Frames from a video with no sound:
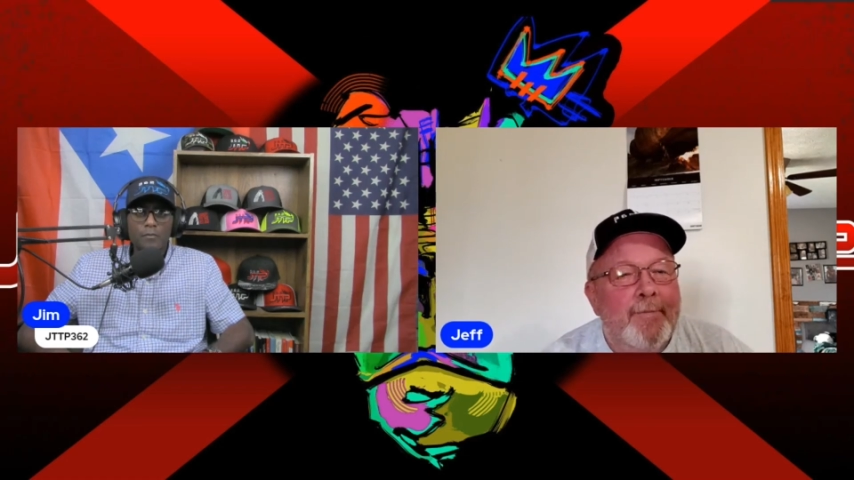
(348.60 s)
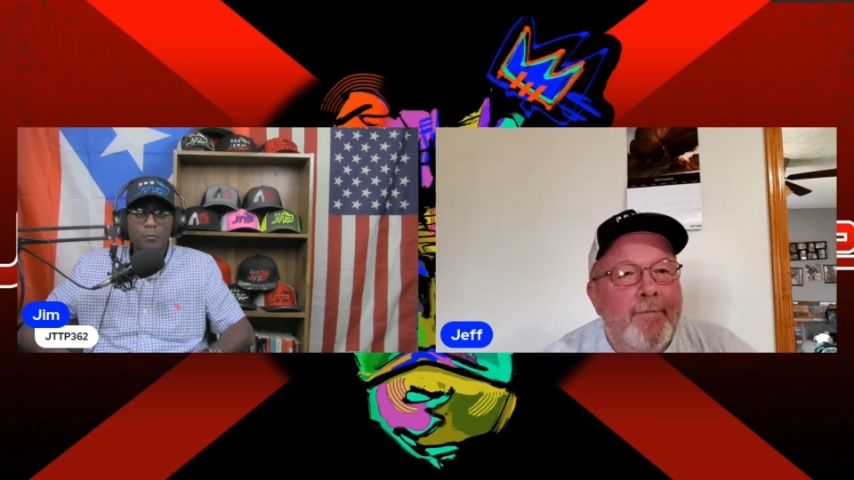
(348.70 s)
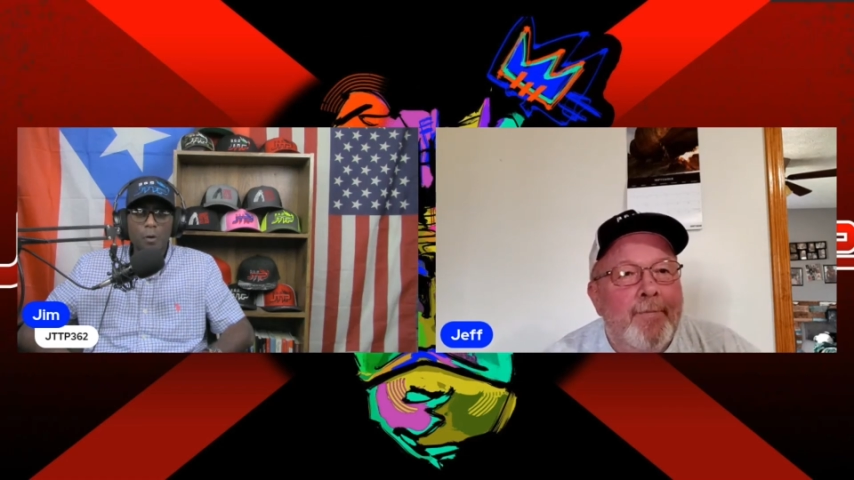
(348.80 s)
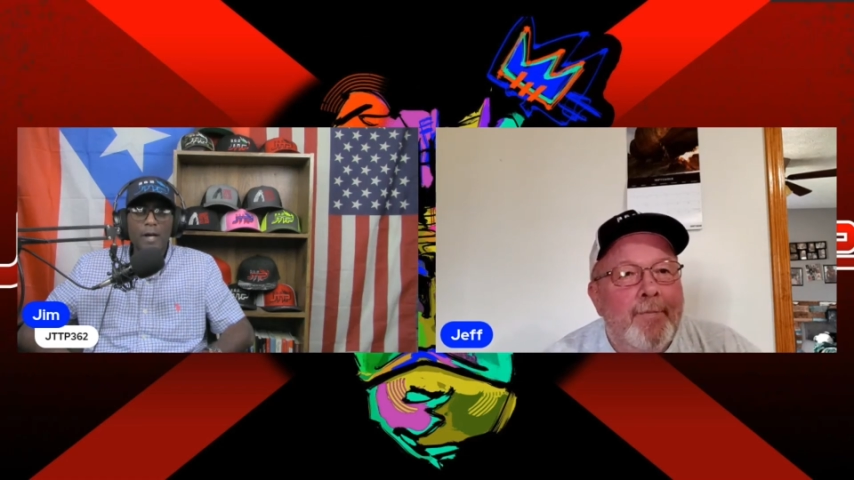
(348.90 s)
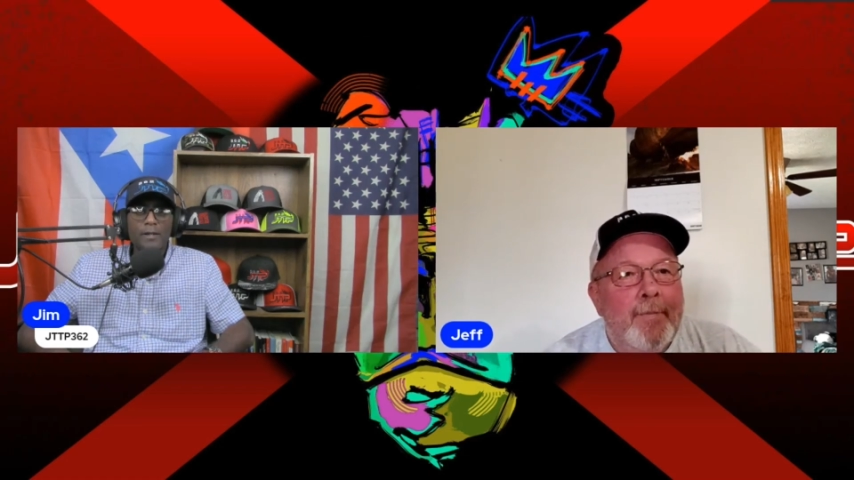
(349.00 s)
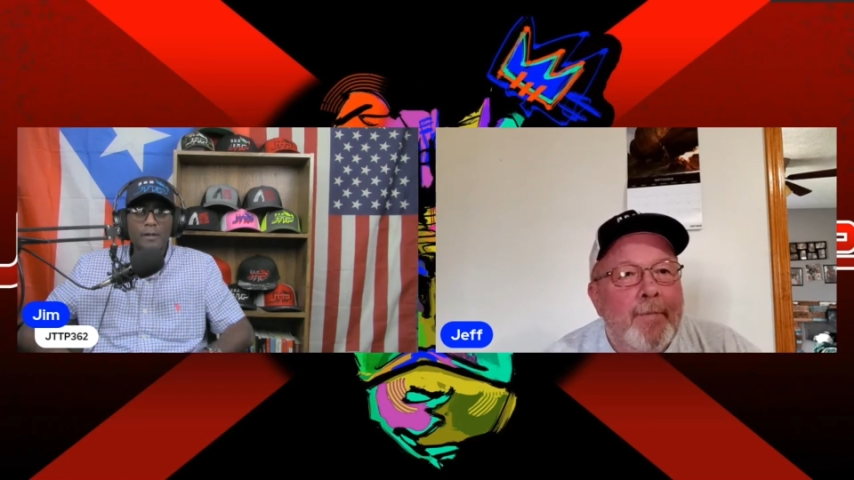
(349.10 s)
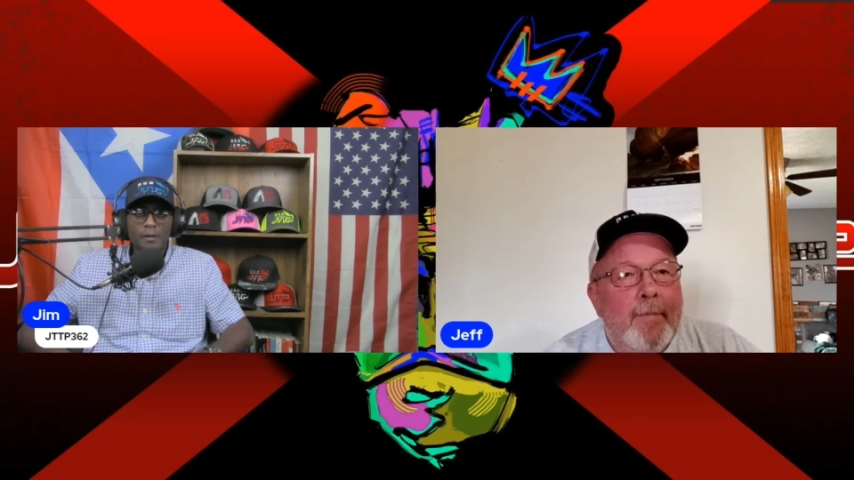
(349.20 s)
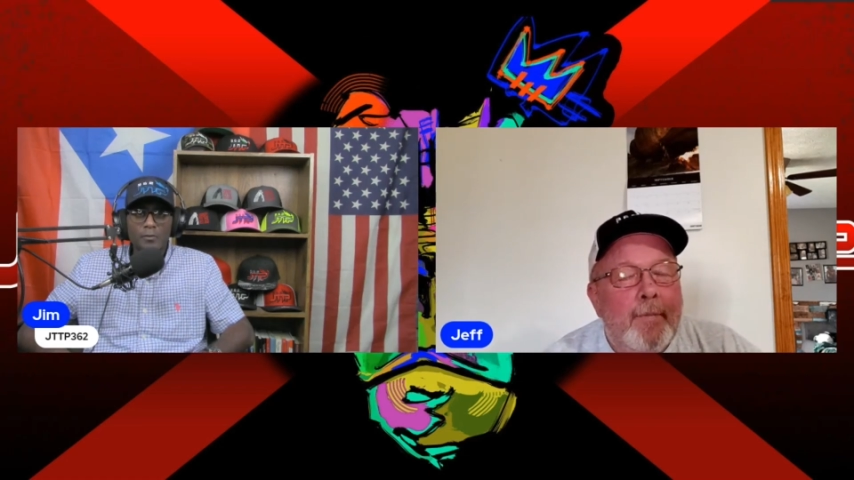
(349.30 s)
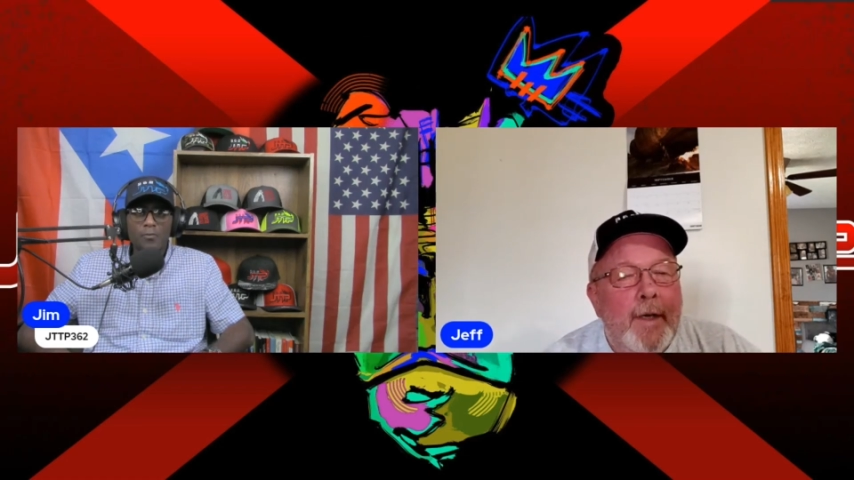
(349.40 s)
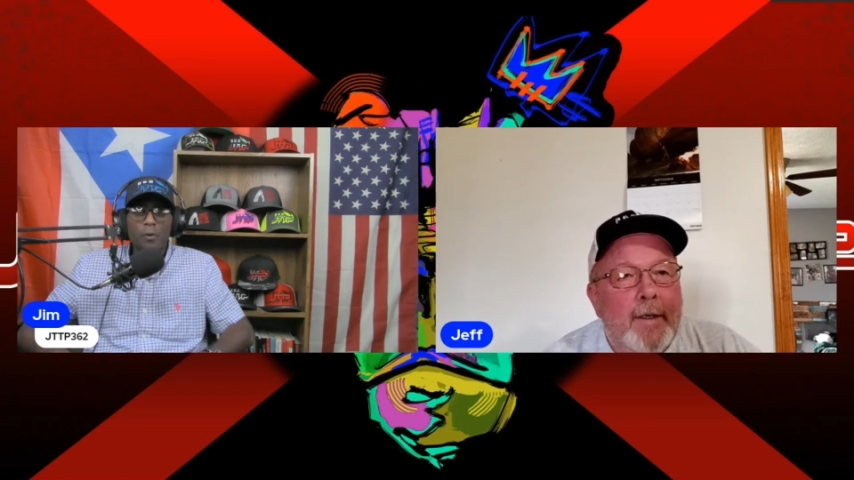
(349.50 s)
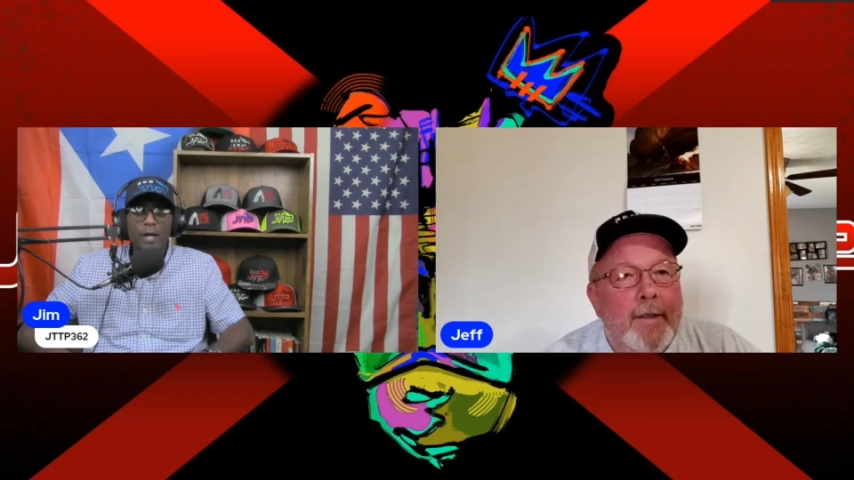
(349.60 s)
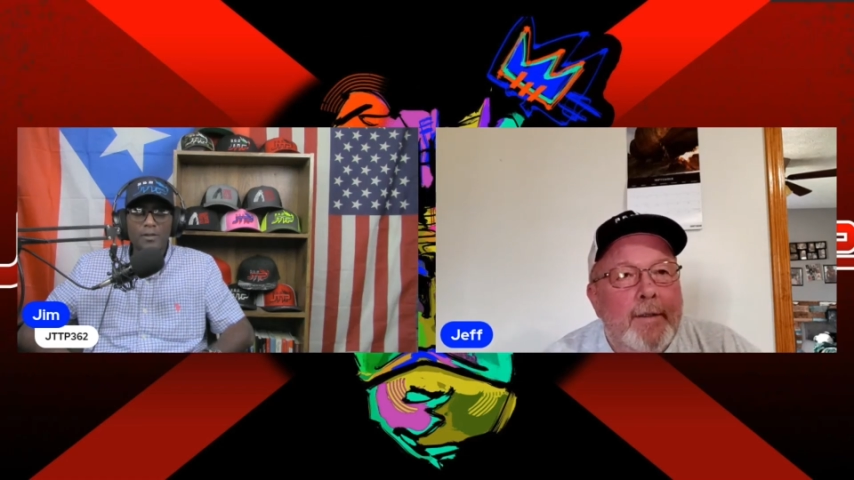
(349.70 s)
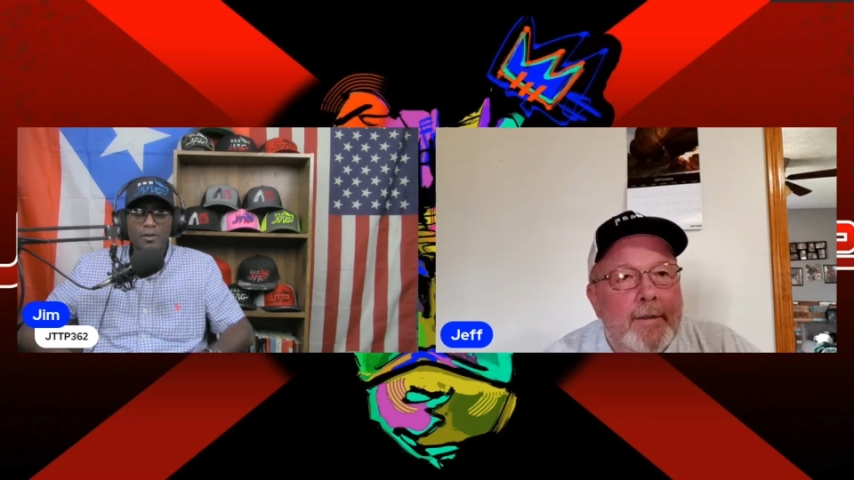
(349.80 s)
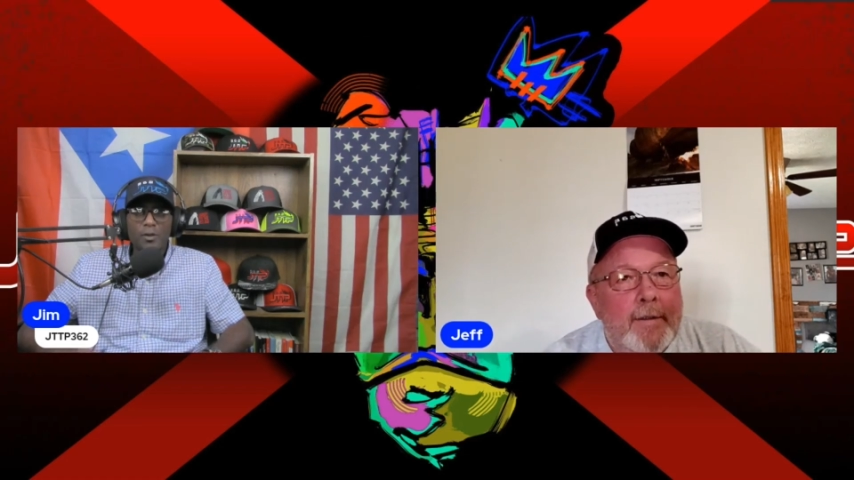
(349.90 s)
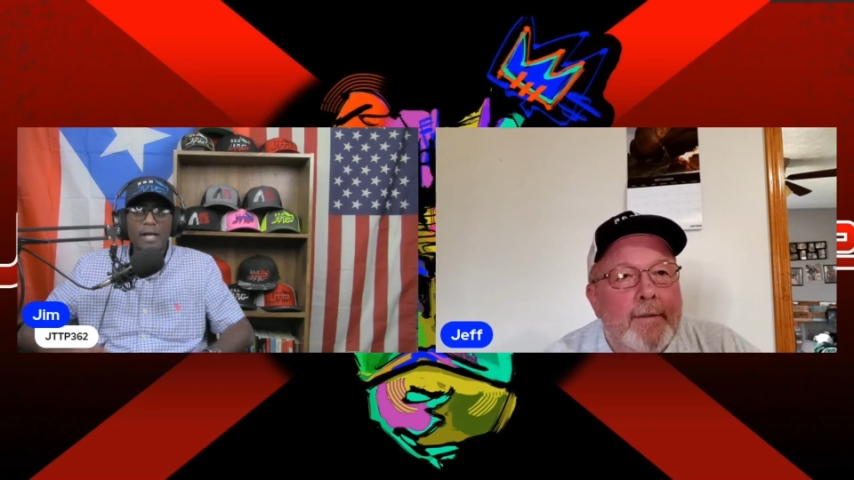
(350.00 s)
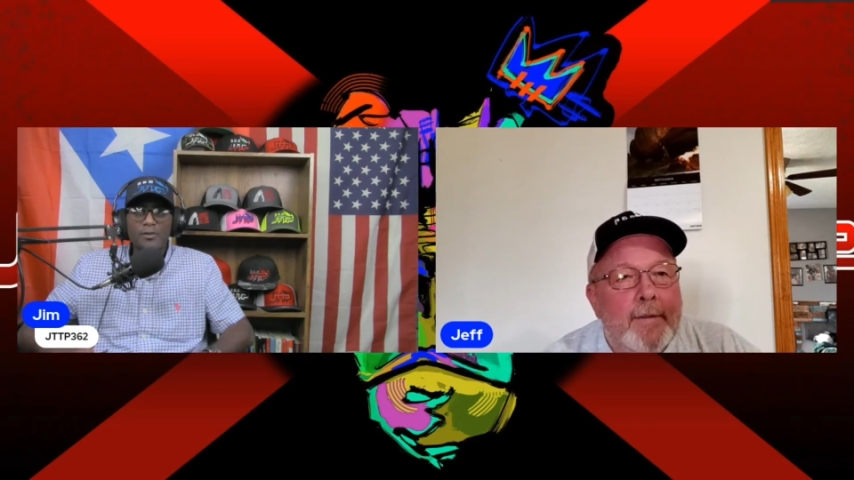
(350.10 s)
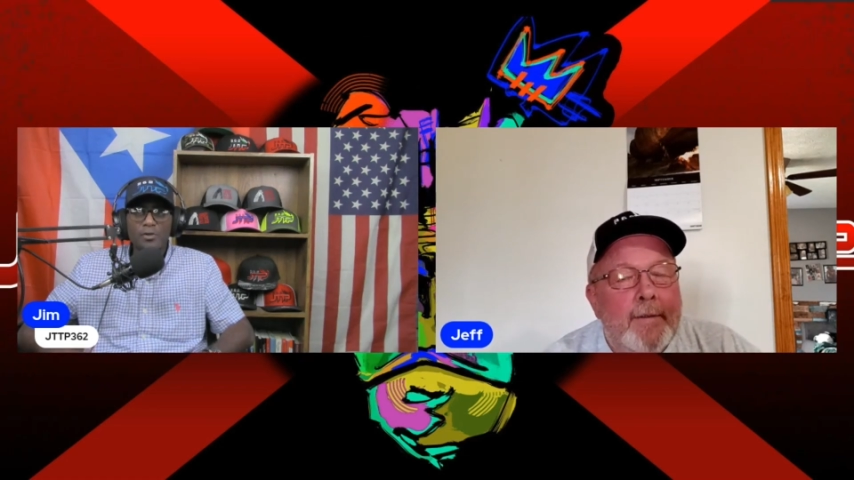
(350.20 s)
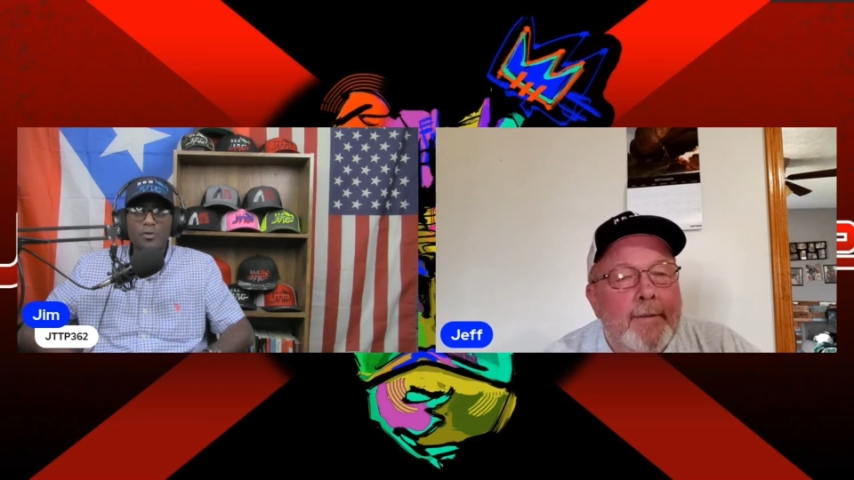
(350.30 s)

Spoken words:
Right. So that's what